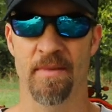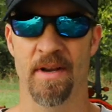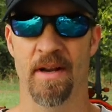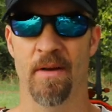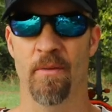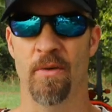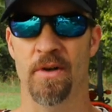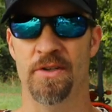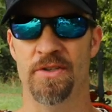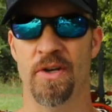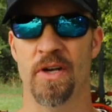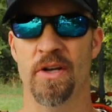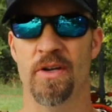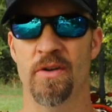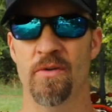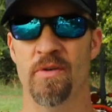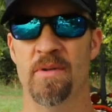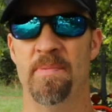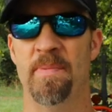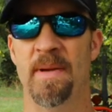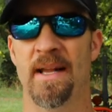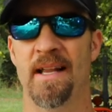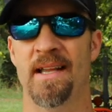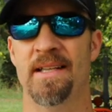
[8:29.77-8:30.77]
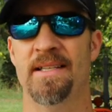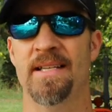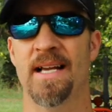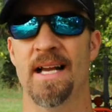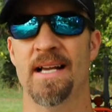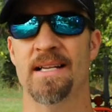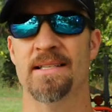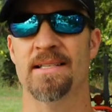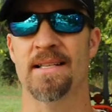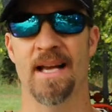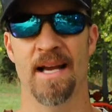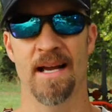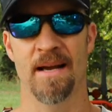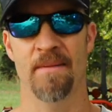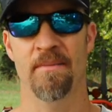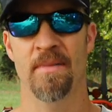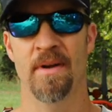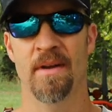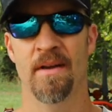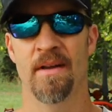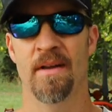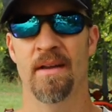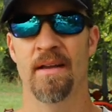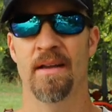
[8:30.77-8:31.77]
And what you can do with pelletized lime
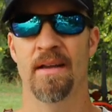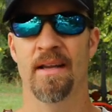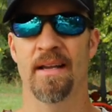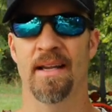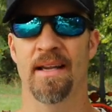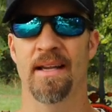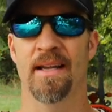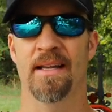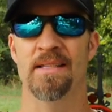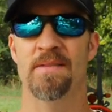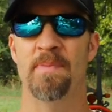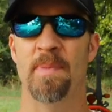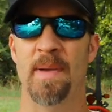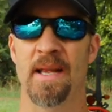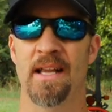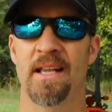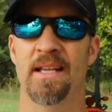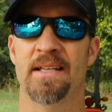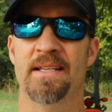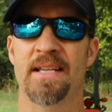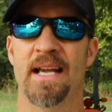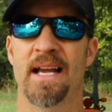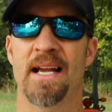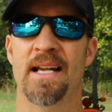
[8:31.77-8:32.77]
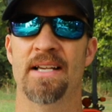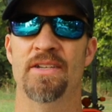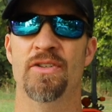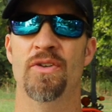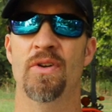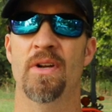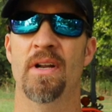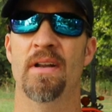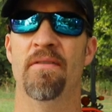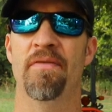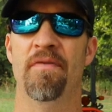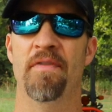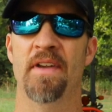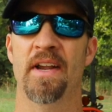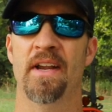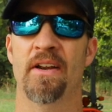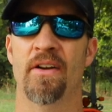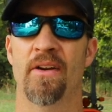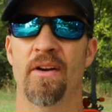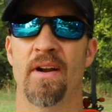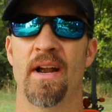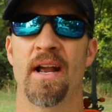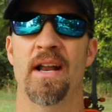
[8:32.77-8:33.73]
is pelletized you can figure